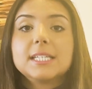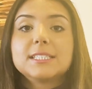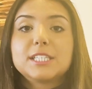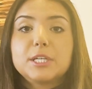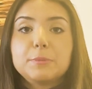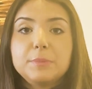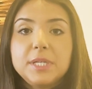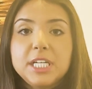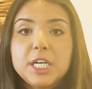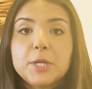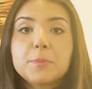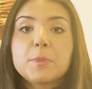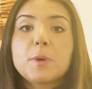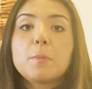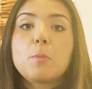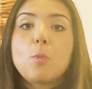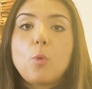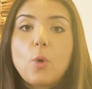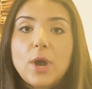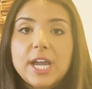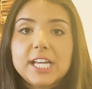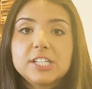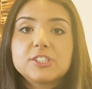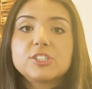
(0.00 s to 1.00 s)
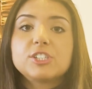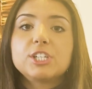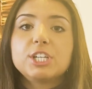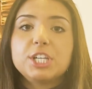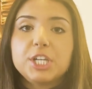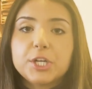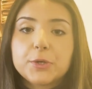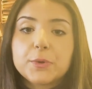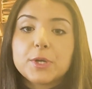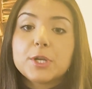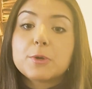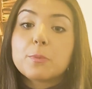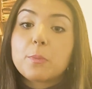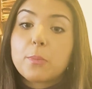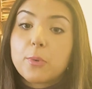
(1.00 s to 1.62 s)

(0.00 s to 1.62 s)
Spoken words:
the minimum wage here in